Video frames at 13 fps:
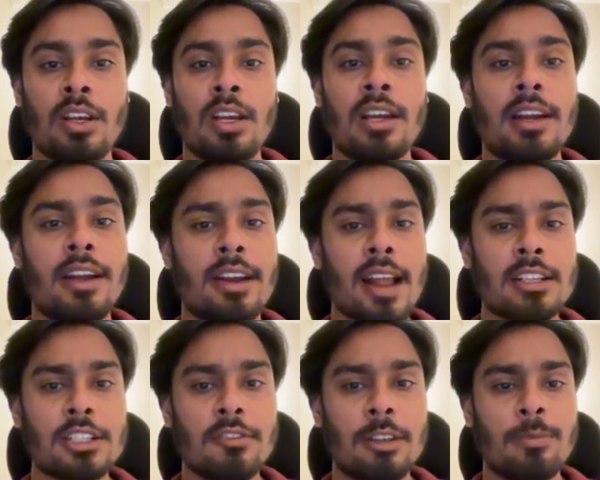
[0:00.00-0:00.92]

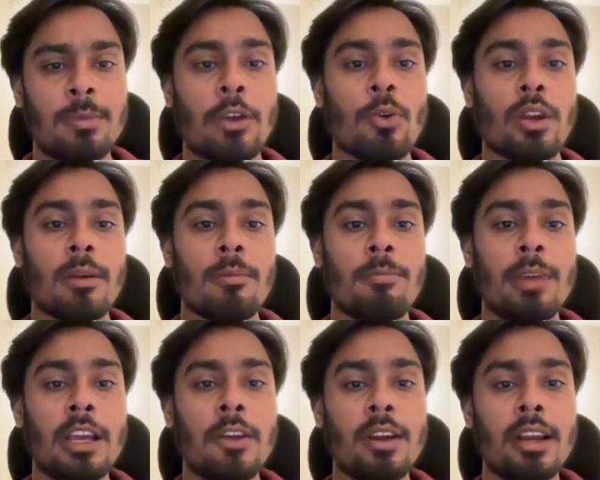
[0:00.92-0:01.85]
Interaction with BigQuery.
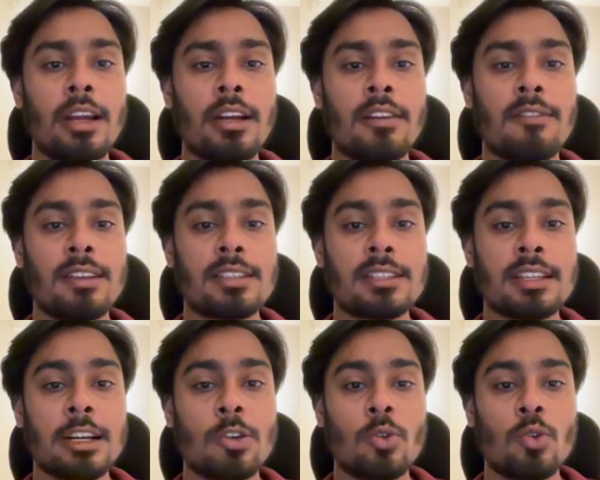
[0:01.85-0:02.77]
BigQuery interfaces
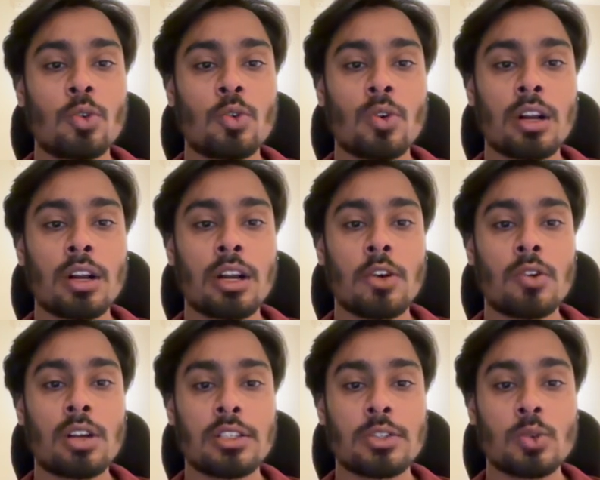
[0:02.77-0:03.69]
include Google
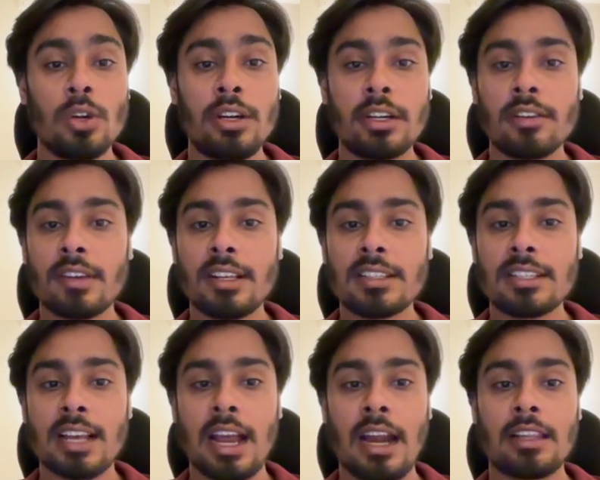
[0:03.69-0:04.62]
Cloud Console
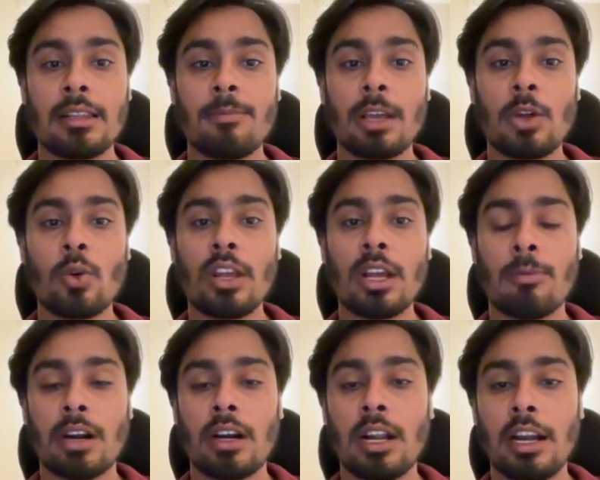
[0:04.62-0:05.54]
interface and the BigQuery
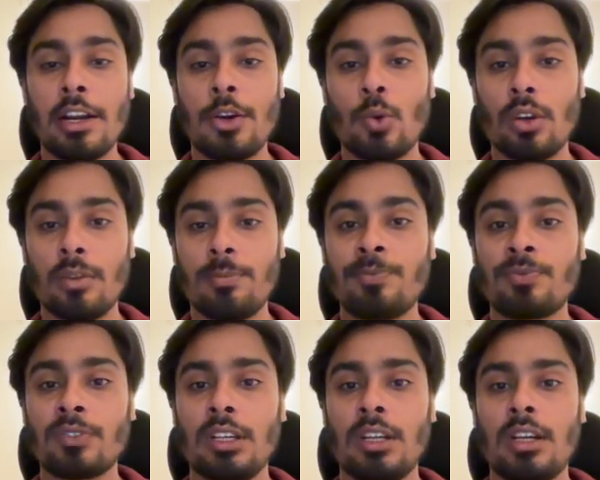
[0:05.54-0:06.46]
command line tool.
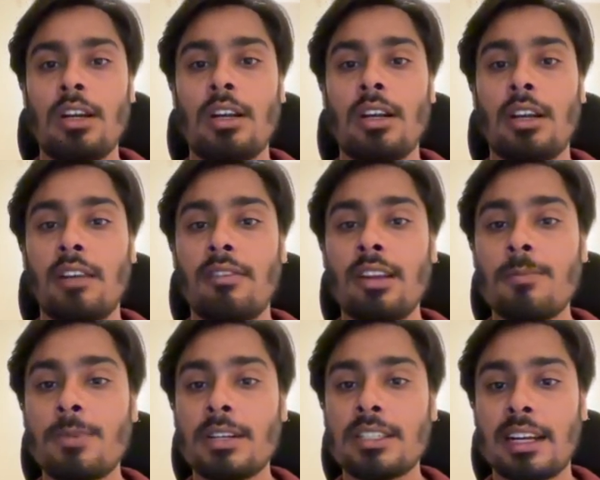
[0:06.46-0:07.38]

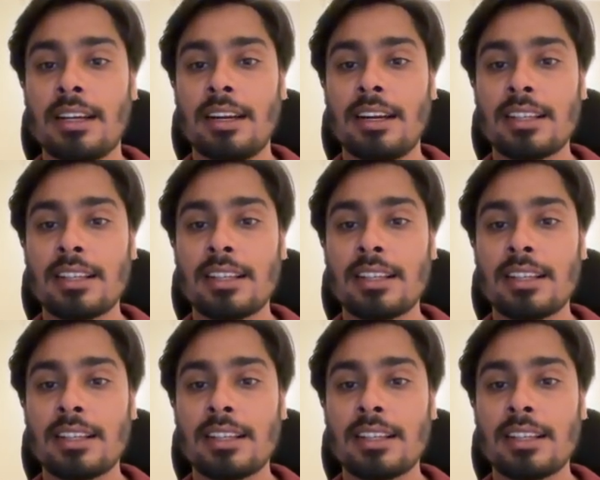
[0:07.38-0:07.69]
Developers and data